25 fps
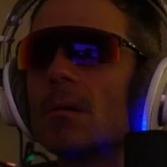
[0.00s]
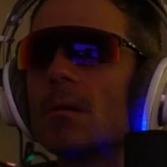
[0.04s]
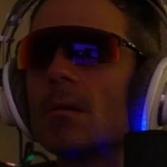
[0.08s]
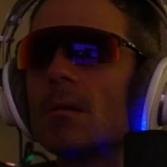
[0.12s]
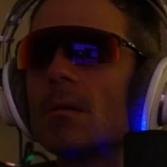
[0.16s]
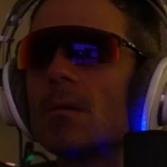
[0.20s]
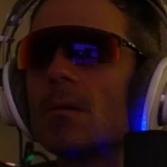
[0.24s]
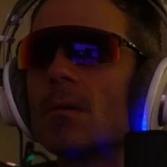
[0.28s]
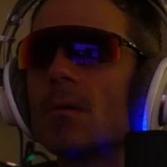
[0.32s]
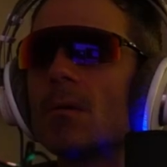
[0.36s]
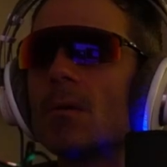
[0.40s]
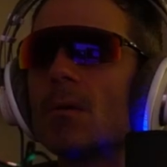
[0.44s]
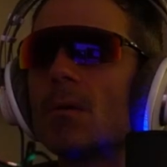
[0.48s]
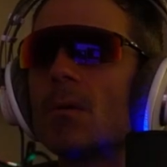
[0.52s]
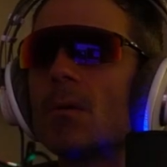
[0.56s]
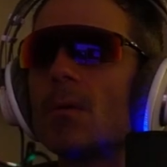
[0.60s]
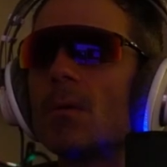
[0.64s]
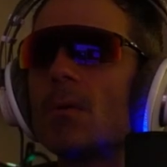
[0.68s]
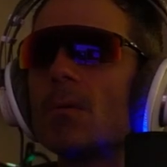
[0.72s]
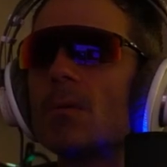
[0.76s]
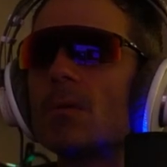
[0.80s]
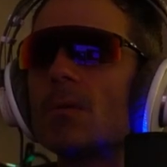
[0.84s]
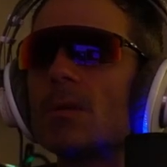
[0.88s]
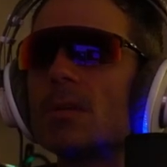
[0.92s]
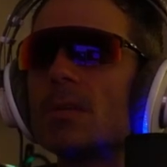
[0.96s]

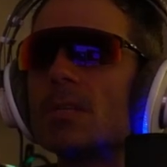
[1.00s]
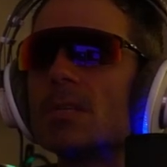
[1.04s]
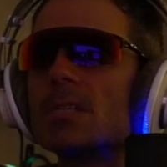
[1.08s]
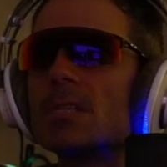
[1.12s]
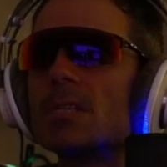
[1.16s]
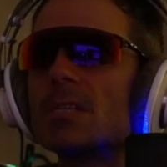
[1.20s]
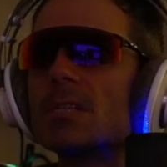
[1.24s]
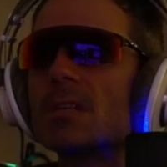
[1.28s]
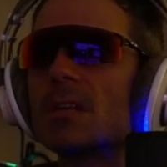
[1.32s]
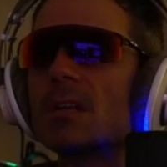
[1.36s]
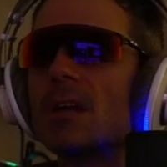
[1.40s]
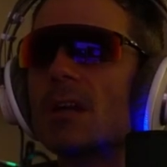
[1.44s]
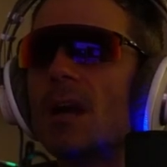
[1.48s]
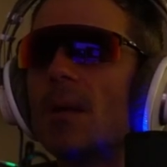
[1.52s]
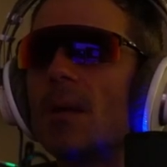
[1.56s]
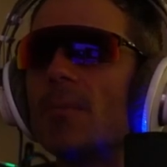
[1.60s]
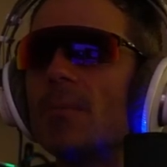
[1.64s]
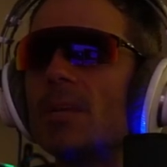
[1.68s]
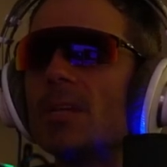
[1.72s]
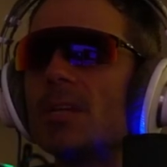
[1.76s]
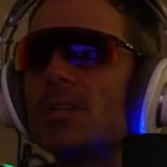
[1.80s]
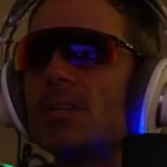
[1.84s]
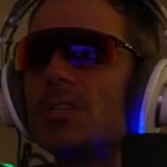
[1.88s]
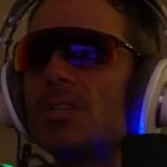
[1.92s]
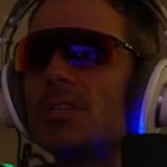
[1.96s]
Oh, is this a
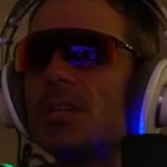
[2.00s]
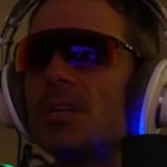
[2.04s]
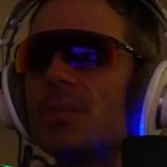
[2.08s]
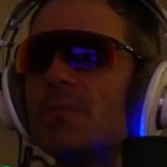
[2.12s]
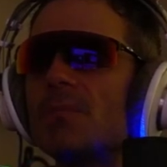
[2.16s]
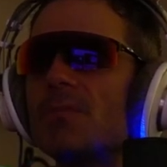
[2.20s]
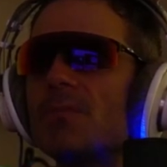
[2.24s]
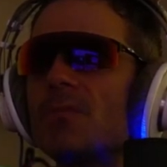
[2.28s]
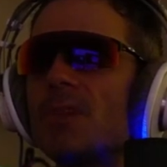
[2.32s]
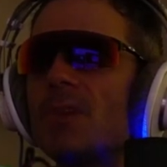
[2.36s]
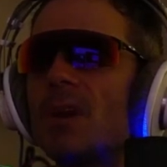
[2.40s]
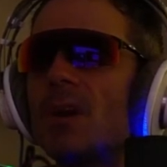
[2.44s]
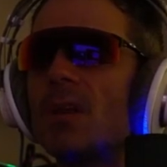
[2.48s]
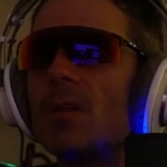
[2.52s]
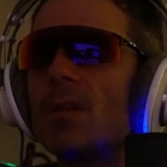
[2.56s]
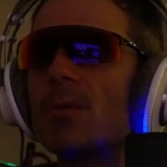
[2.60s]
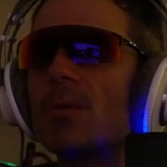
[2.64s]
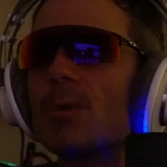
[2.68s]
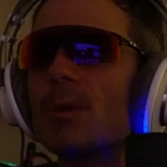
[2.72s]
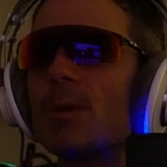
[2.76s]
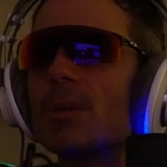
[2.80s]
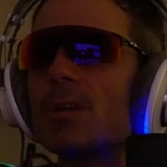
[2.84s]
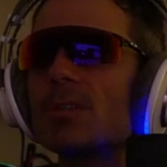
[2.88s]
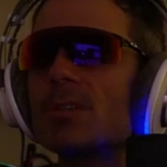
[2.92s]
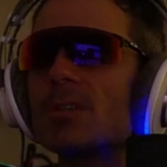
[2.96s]
comment? Cheap
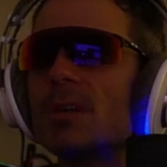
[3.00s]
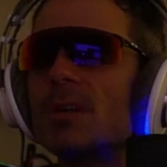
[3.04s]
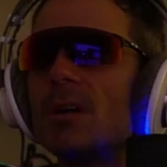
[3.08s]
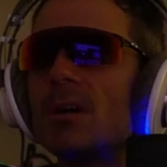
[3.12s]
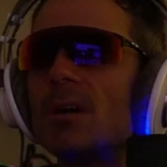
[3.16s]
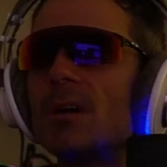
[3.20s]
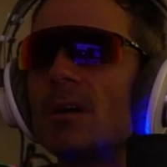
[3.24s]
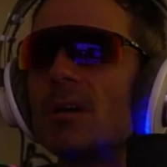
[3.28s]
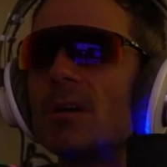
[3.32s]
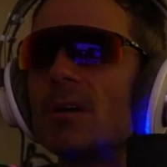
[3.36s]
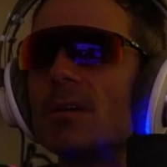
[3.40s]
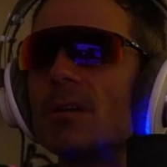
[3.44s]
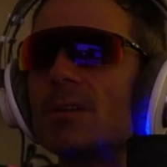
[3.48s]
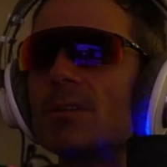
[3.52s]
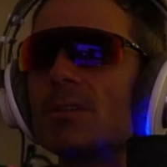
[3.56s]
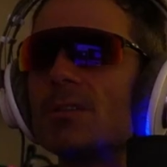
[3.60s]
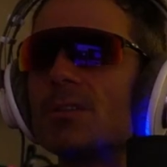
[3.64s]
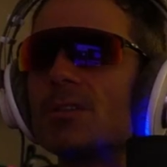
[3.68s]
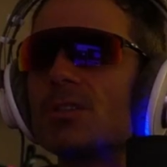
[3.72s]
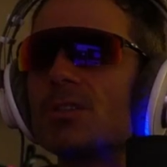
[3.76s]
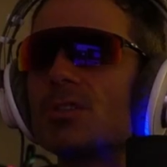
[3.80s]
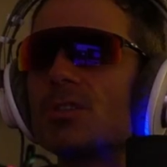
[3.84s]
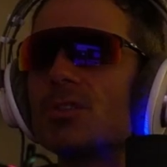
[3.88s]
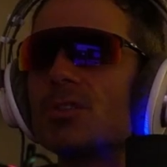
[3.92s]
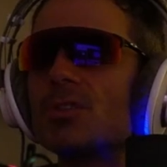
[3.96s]
followers on
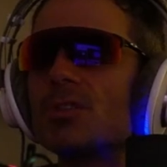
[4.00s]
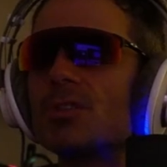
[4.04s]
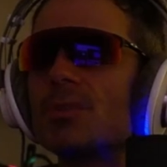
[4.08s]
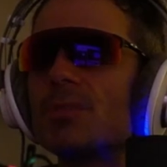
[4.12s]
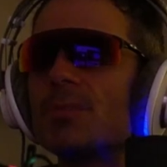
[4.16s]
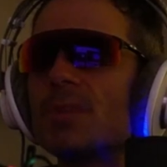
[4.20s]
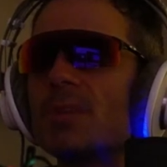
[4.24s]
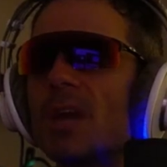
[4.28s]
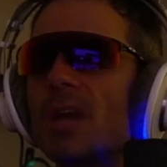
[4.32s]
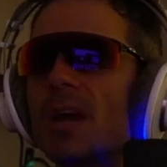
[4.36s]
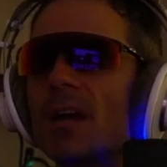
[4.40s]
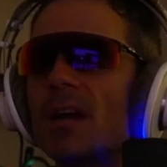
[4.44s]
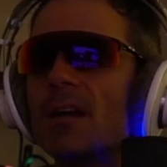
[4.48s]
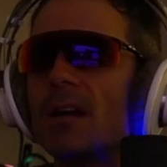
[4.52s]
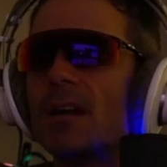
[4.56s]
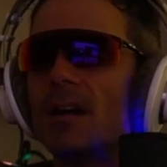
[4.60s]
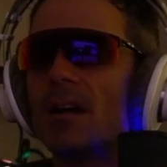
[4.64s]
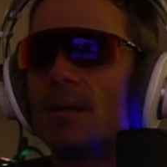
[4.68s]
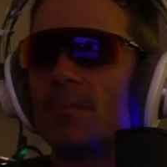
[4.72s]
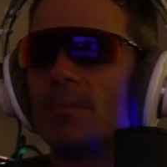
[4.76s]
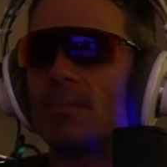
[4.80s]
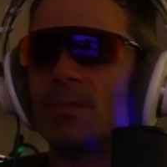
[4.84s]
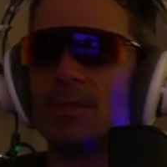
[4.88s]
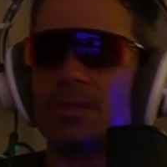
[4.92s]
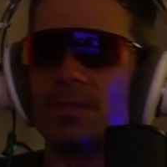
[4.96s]
stream.com.
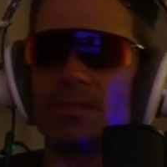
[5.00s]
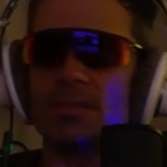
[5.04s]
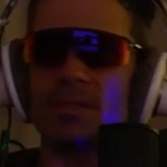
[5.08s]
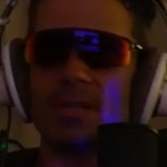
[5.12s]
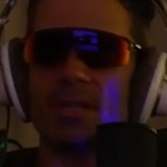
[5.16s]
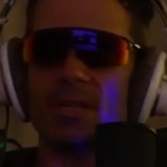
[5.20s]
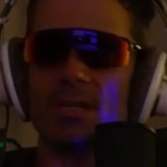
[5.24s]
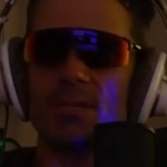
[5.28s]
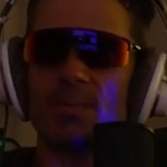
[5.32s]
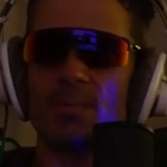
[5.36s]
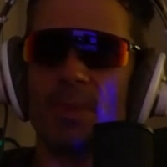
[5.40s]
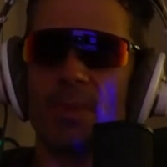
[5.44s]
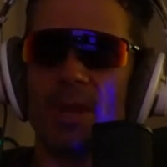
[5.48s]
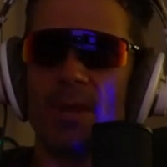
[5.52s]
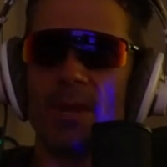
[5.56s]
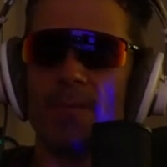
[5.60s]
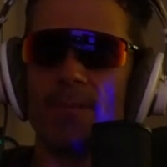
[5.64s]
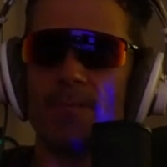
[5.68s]
Looks like spam.